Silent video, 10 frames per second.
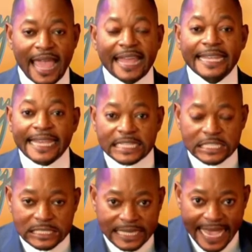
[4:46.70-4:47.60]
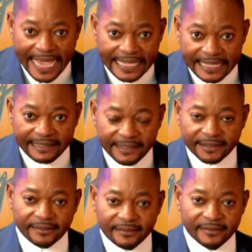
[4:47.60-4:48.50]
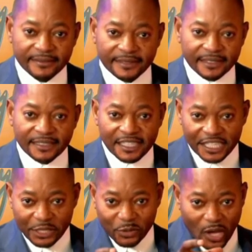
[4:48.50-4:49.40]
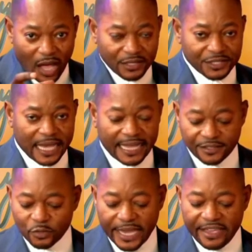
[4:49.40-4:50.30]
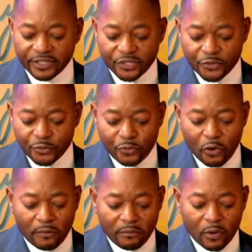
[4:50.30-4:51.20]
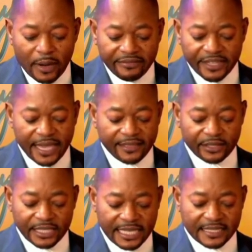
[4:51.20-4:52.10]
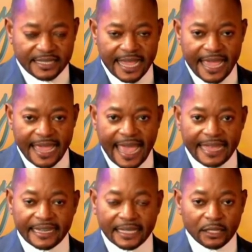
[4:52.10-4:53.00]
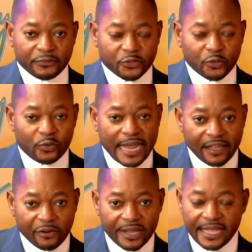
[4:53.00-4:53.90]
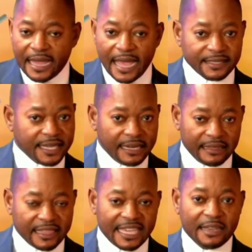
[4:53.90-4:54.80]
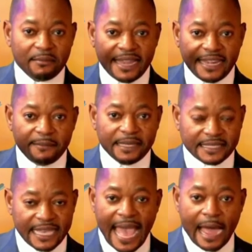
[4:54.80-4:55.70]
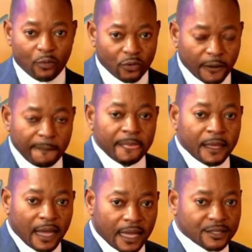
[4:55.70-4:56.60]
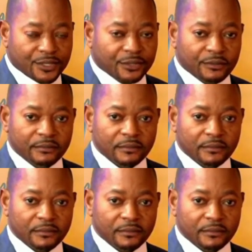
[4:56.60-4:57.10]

And he said he will answer us. So whoever two or more have gathered is there. And if two will agree and ask anything in my name, he say, I will answer.